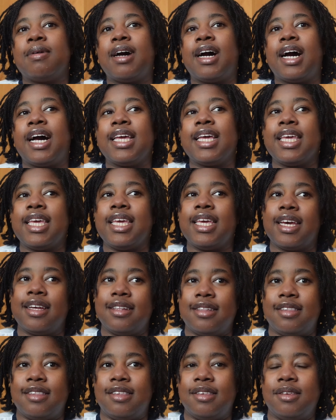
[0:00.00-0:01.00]
I
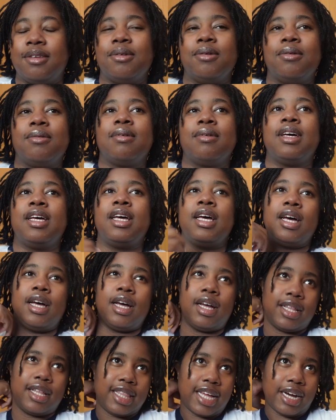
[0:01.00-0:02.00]
get to.
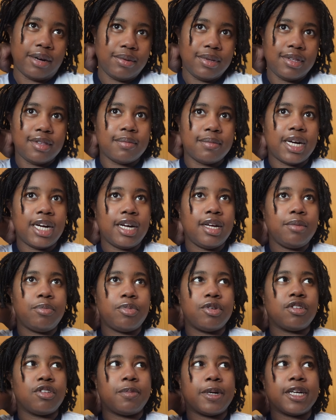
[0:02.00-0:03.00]
That was my
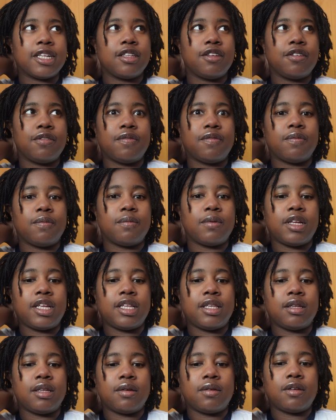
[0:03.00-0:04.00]
perspective
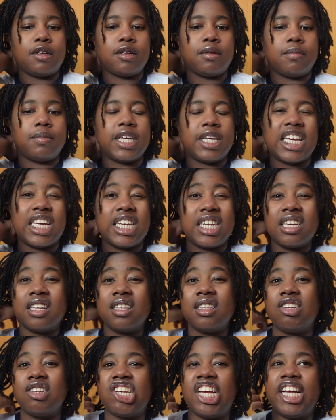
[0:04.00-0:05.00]
in the beginning of
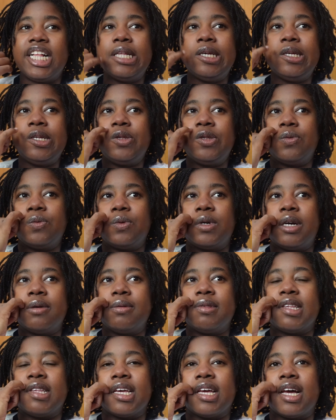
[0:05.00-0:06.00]
the challenge where I
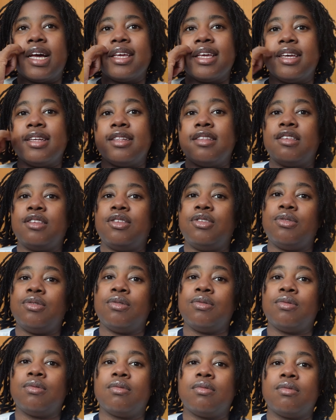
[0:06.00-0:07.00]
was like, I get to
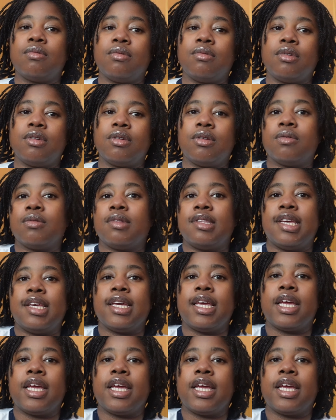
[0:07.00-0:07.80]
do, take